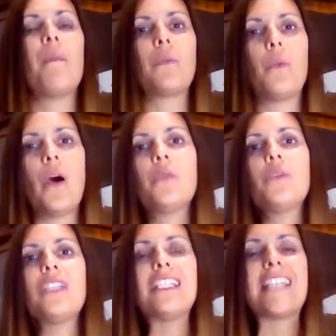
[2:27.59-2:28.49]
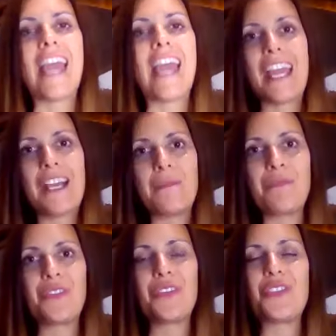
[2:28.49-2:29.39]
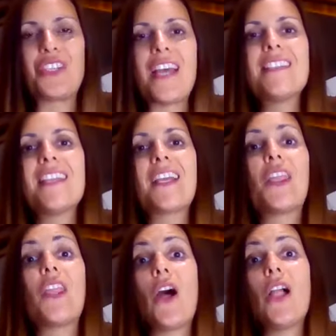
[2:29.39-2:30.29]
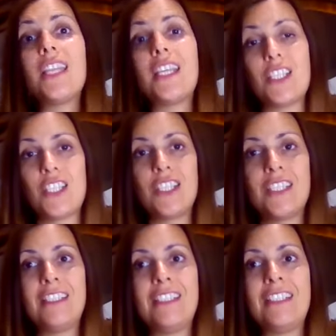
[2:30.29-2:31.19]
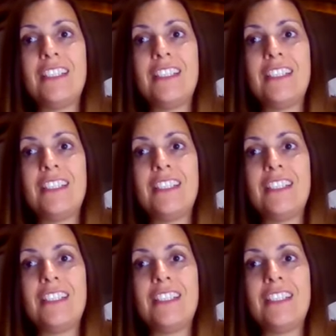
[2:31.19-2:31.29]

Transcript: But what would it take to just acknowledge